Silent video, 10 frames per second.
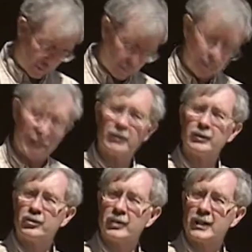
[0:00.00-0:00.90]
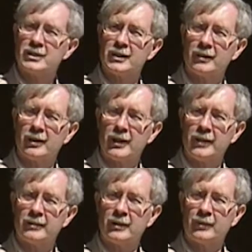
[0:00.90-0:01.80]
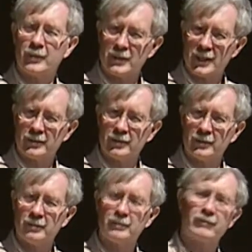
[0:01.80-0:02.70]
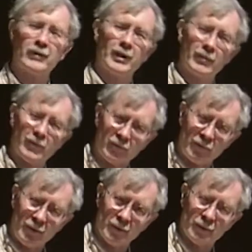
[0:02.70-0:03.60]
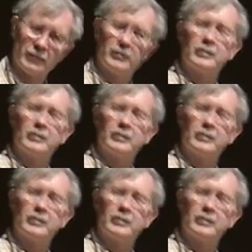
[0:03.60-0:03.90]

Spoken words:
out of the direct sunlight, and protected from the field